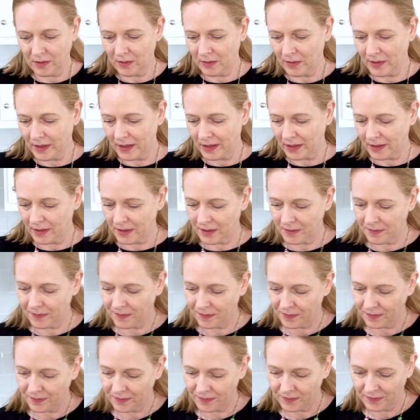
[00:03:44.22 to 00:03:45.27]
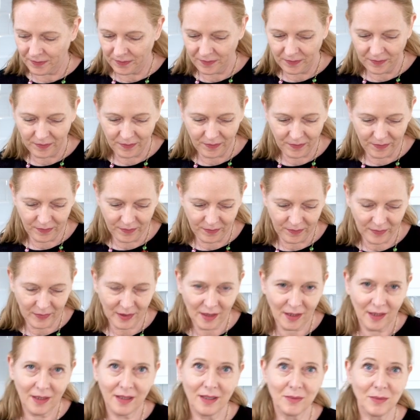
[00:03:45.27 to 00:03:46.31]
right,
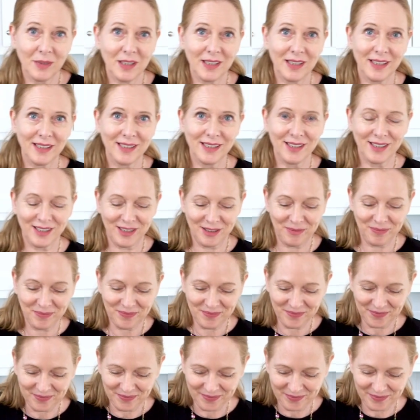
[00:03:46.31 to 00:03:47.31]
let me taste some.